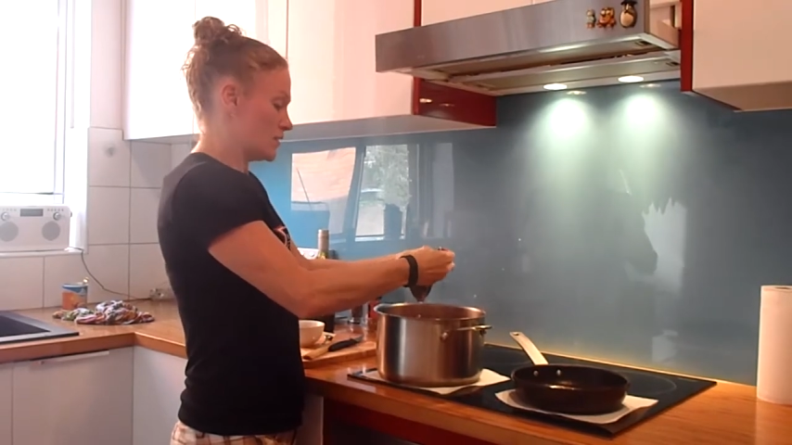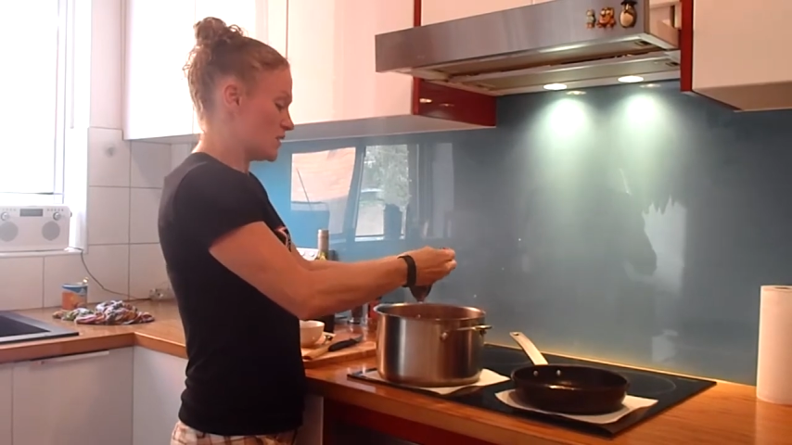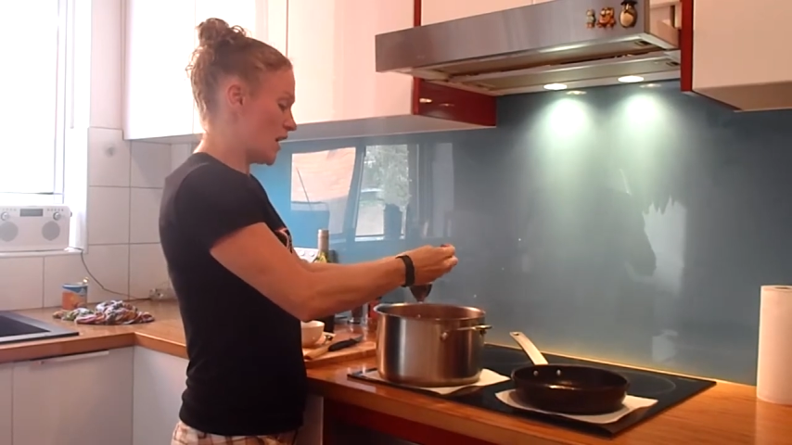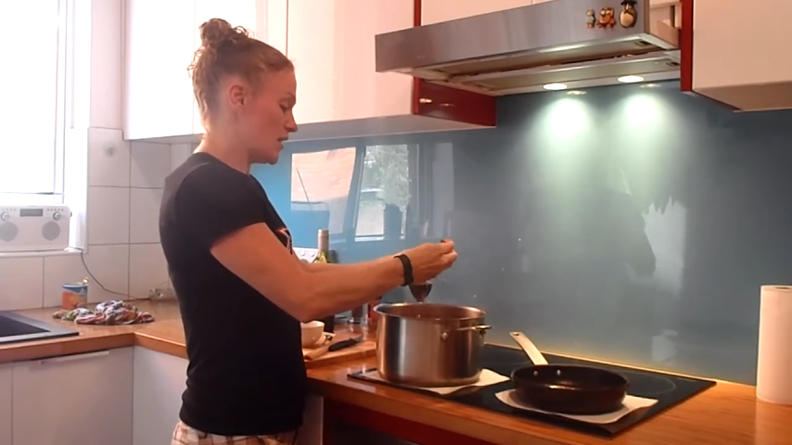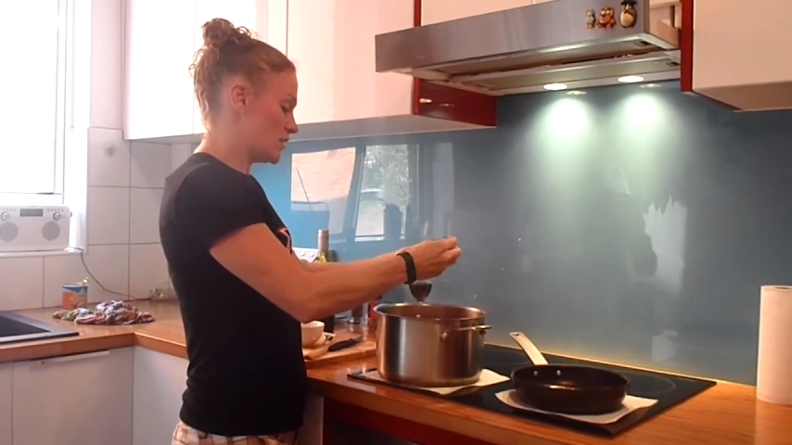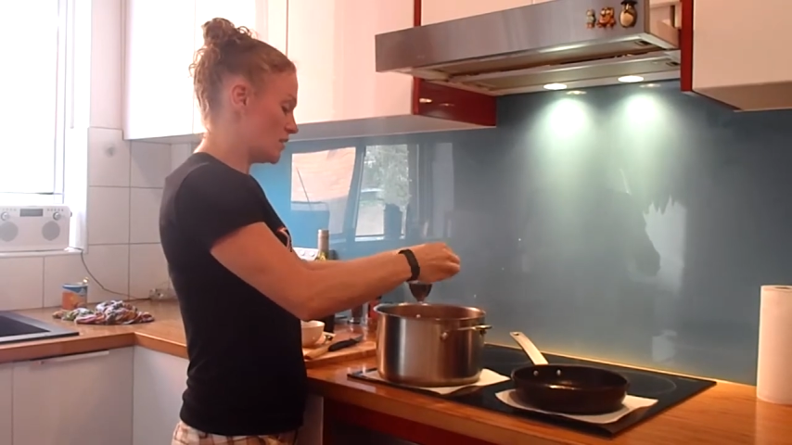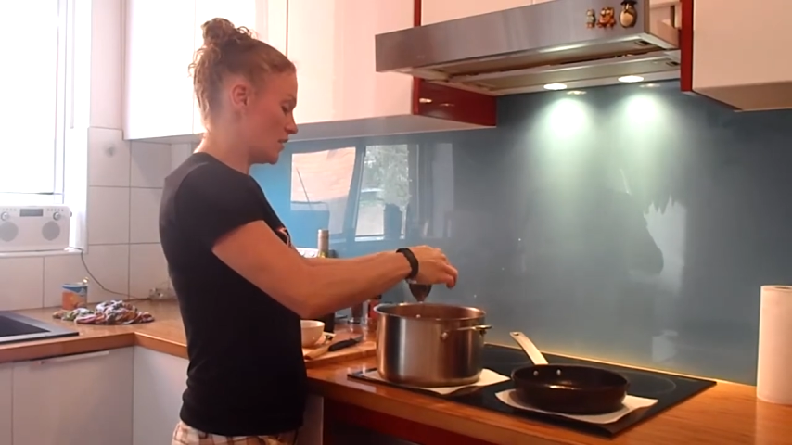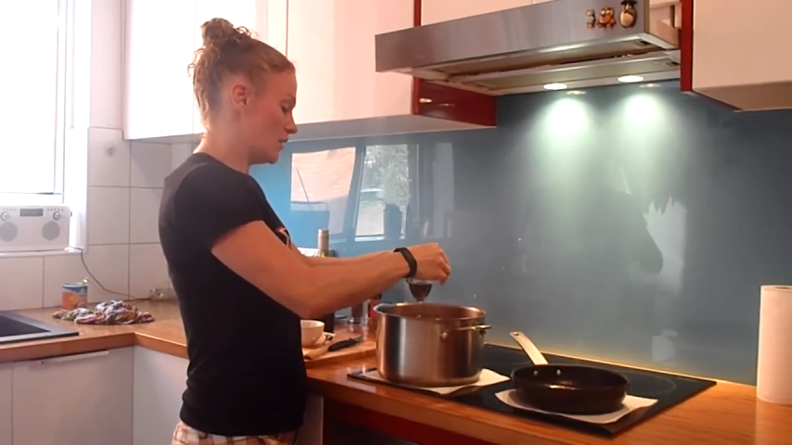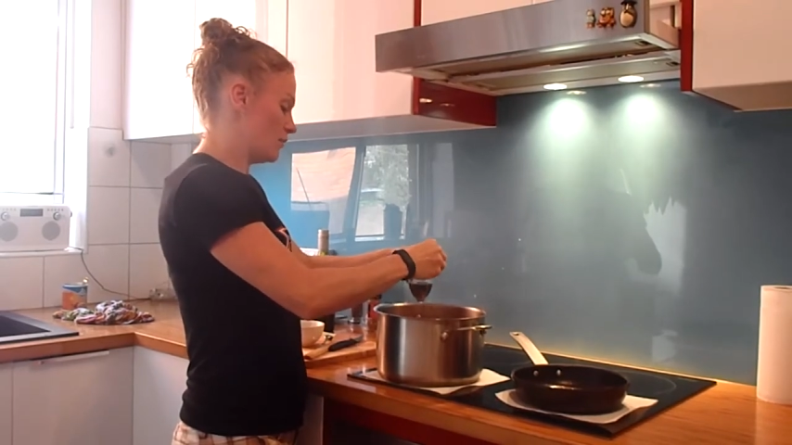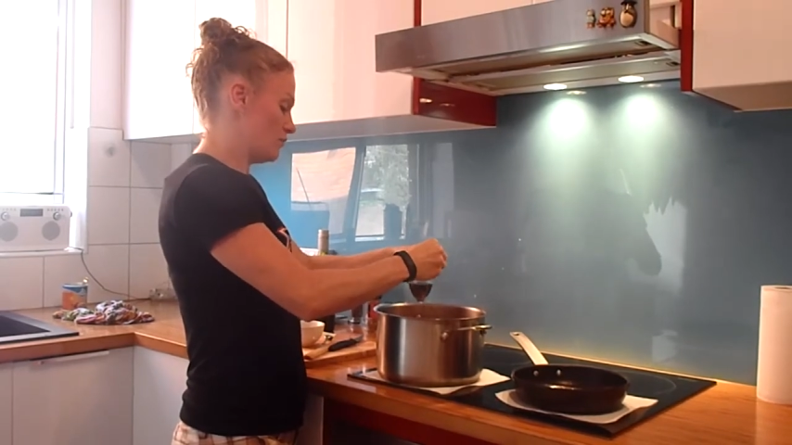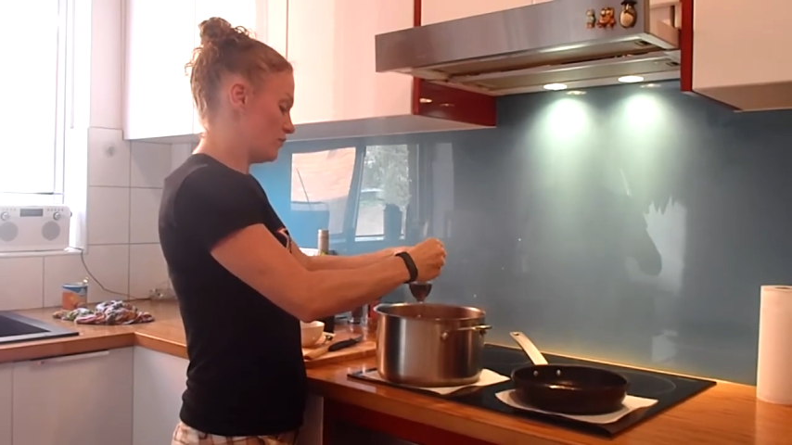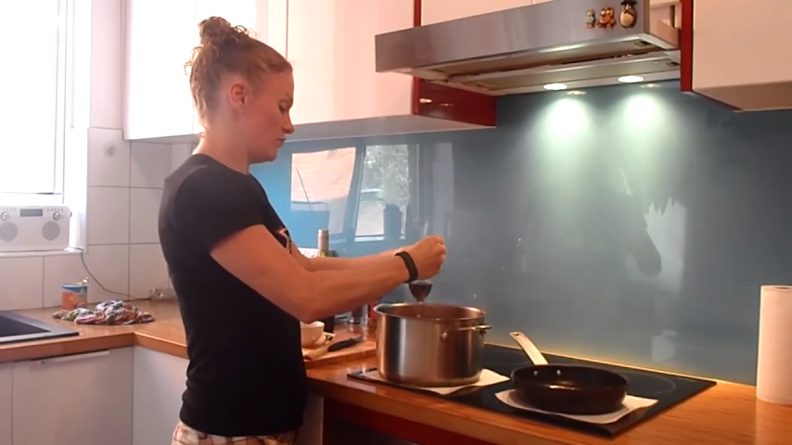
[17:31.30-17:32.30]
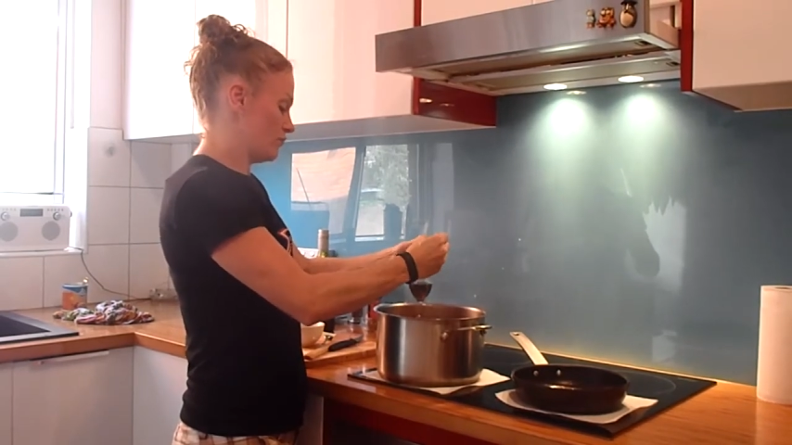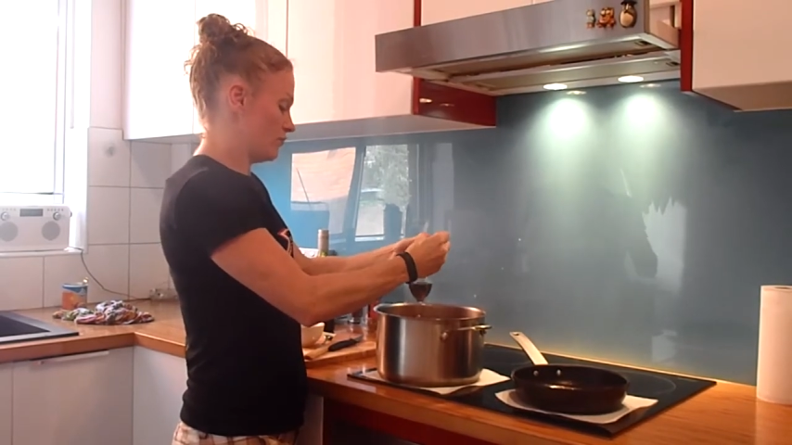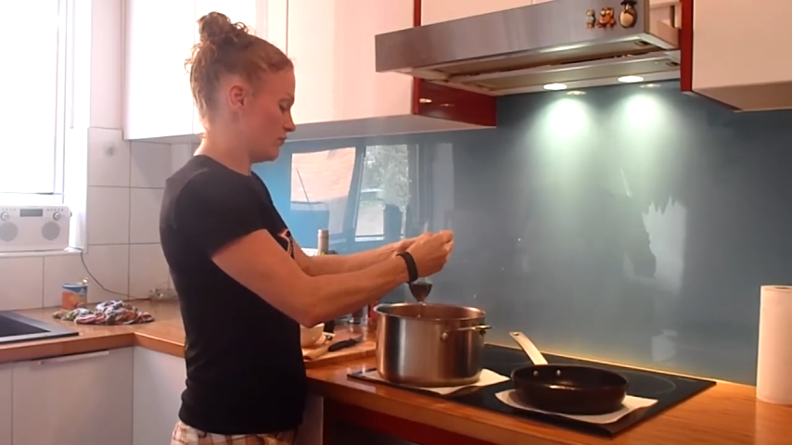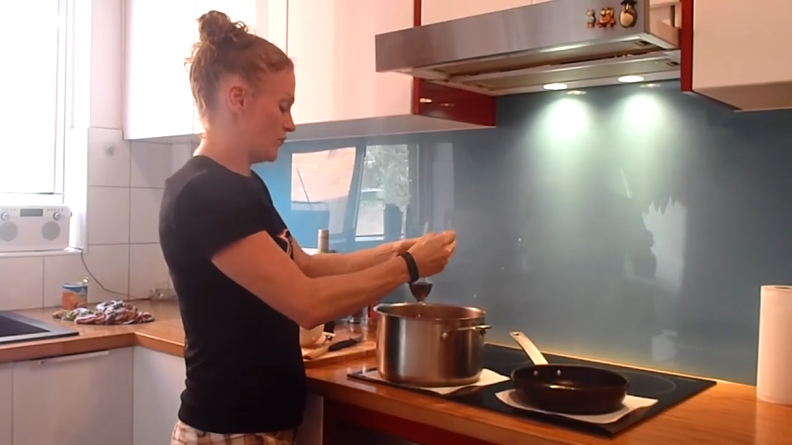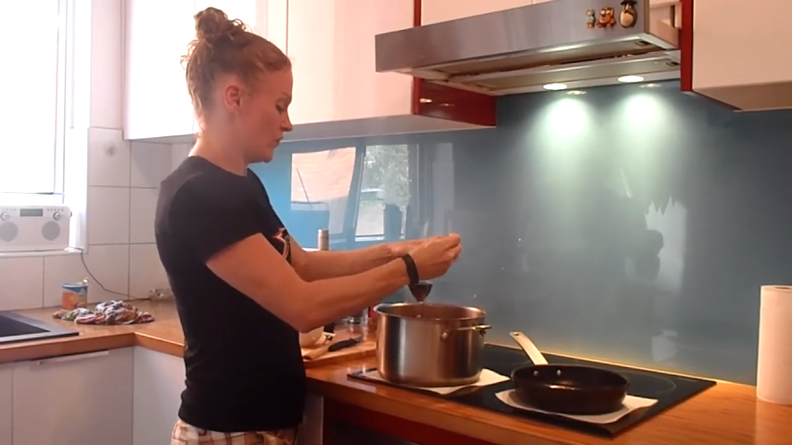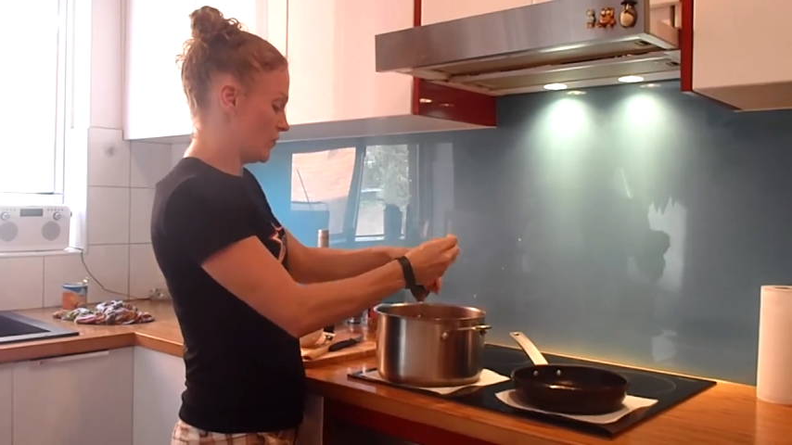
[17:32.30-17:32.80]
taste it.
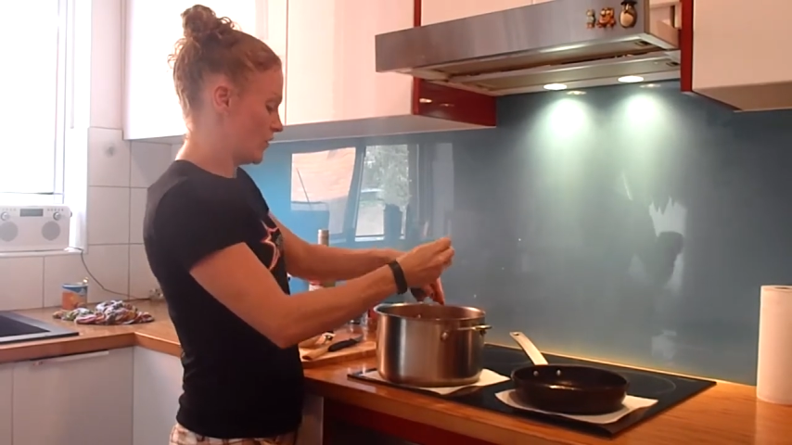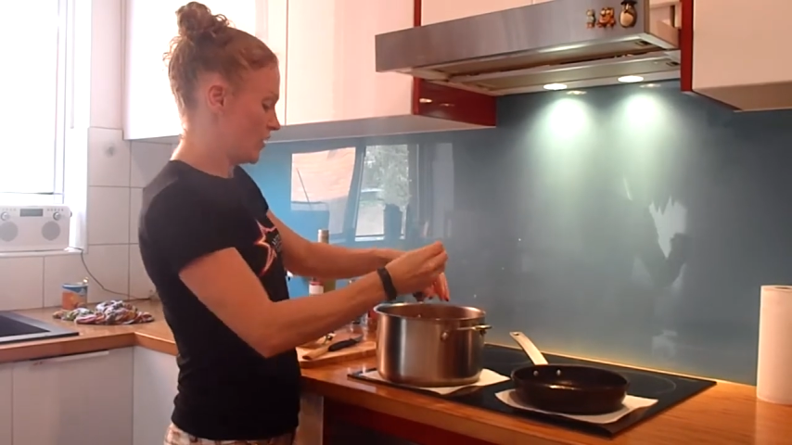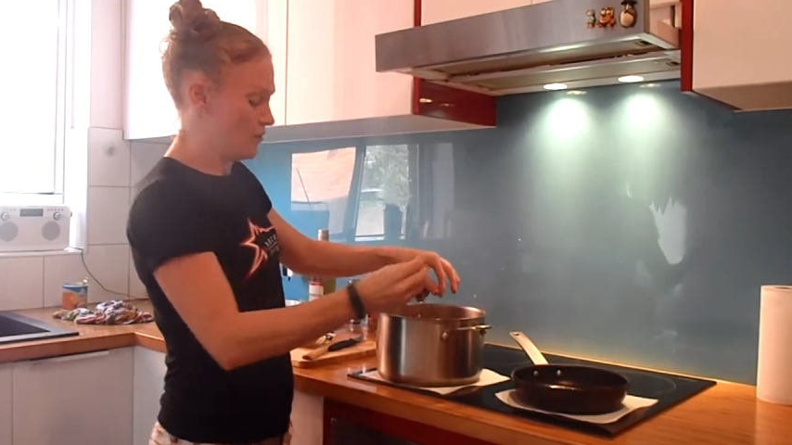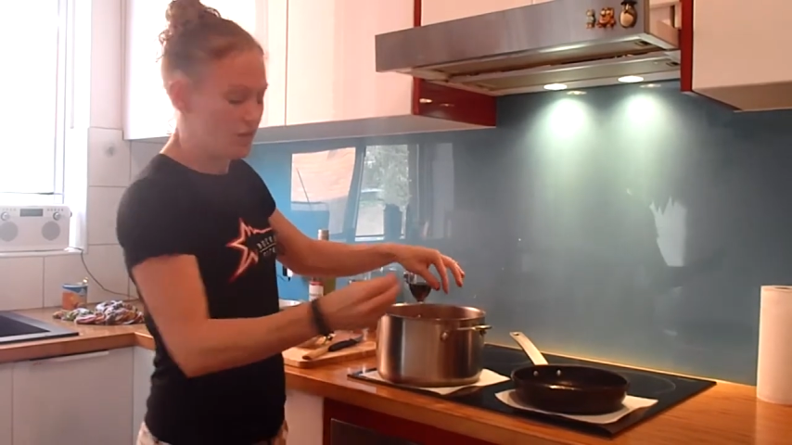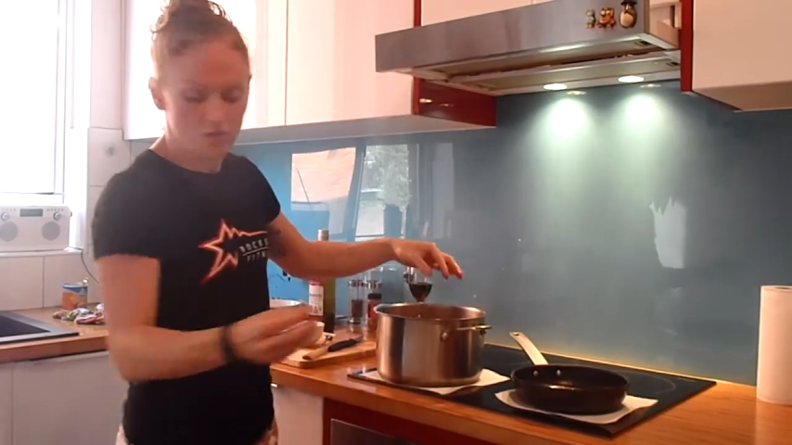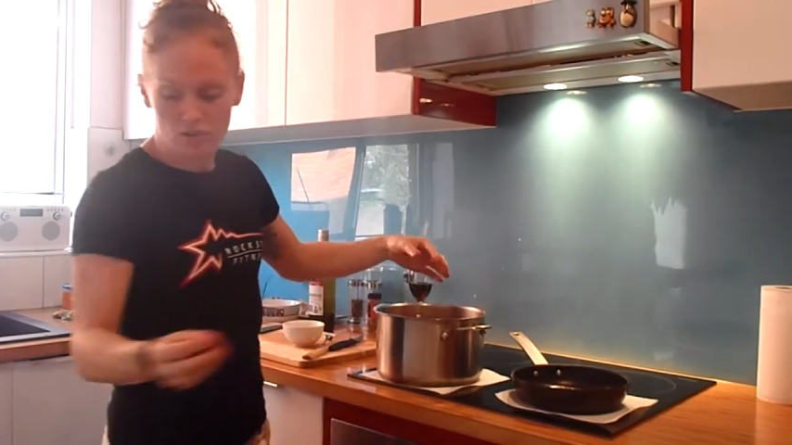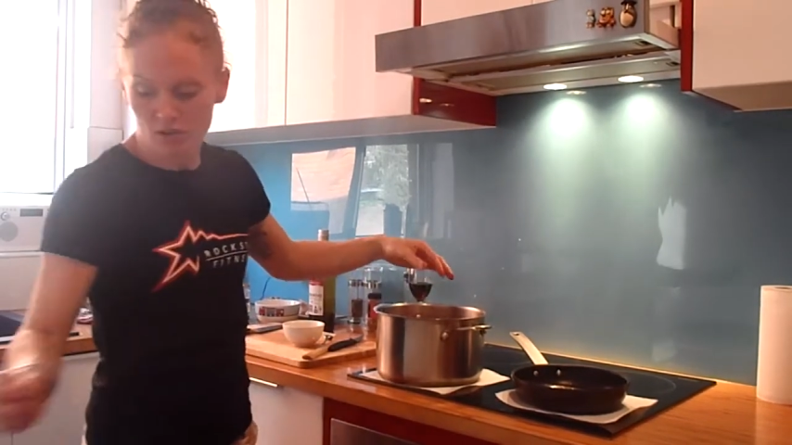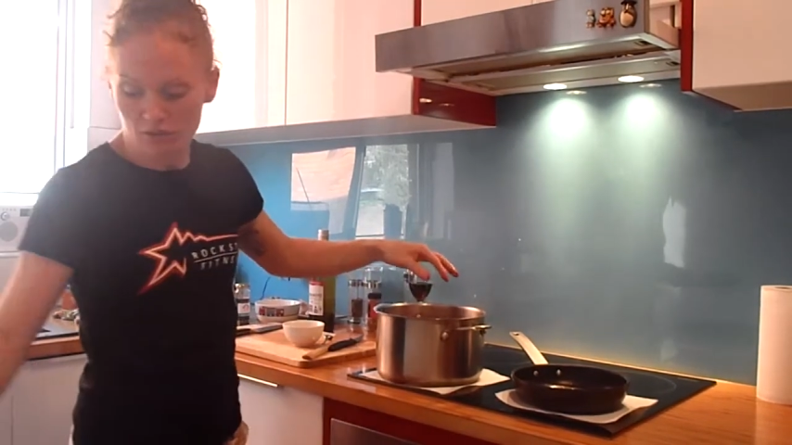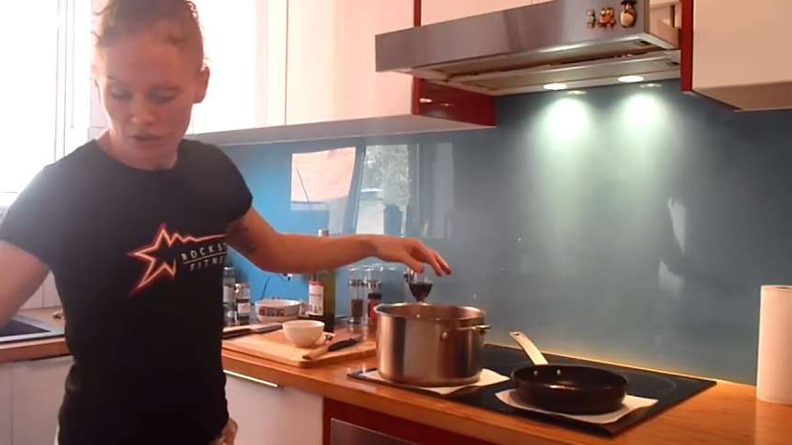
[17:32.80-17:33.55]
If it's not